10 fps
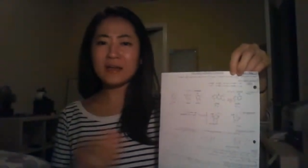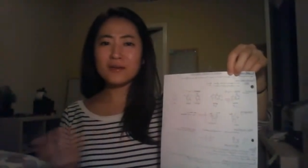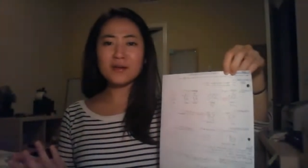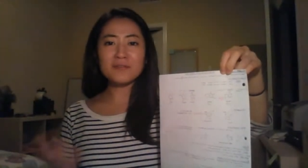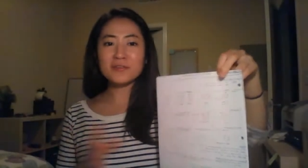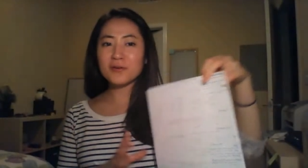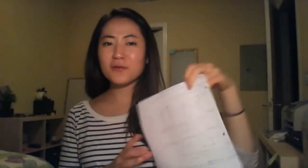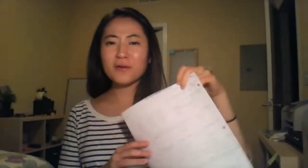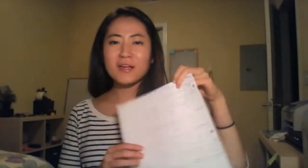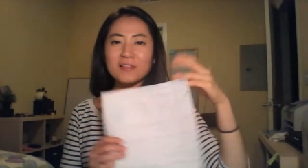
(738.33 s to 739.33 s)
do you have
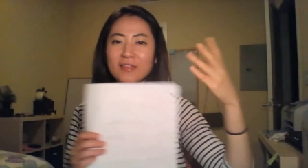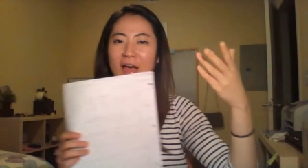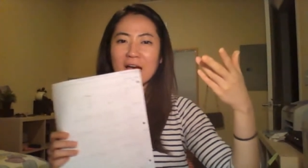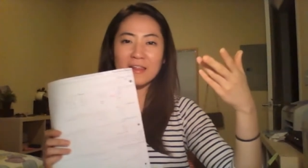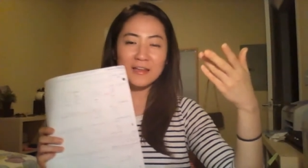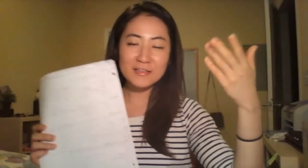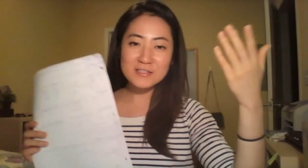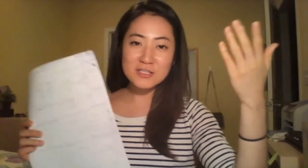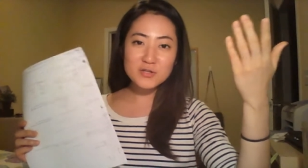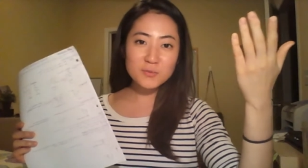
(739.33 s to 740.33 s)
to create that? Like
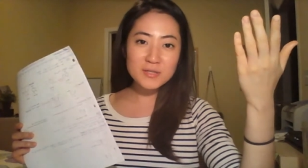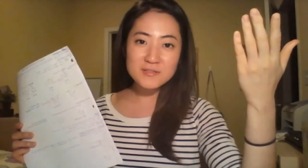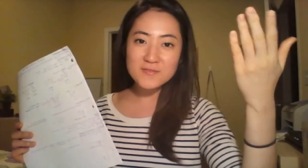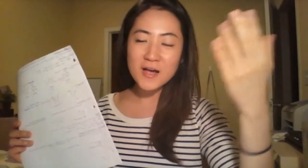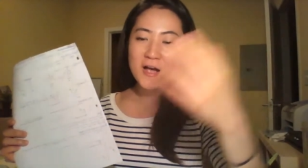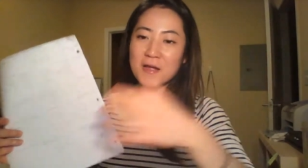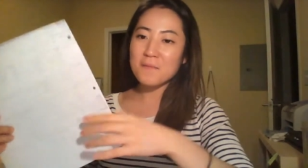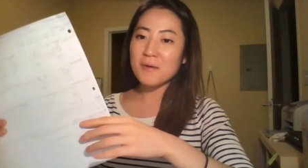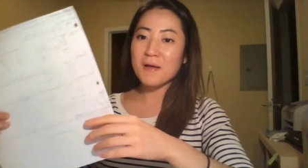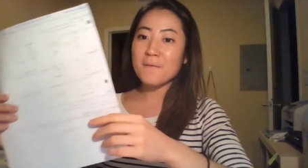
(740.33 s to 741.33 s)
that's such a waste of
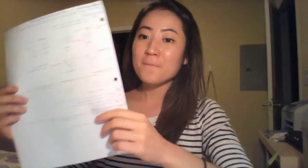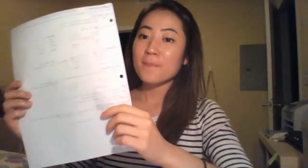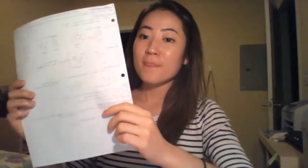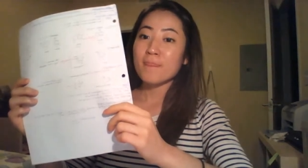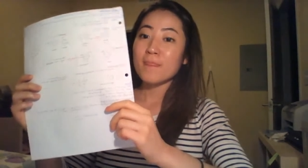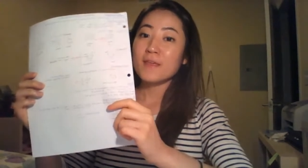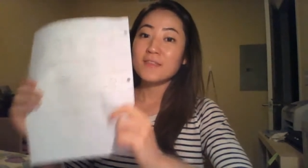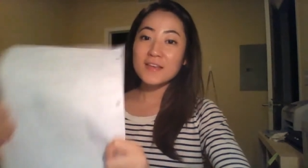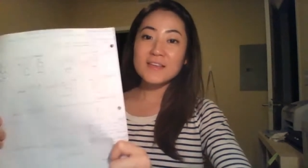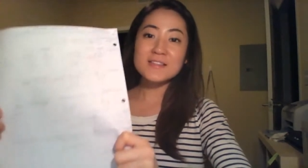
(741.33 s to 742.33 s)
time. But
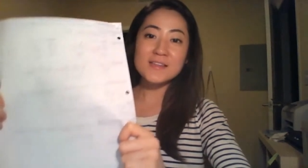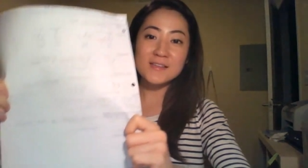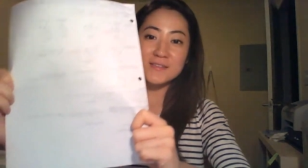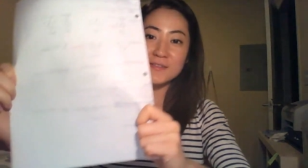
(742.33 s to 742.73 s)
this is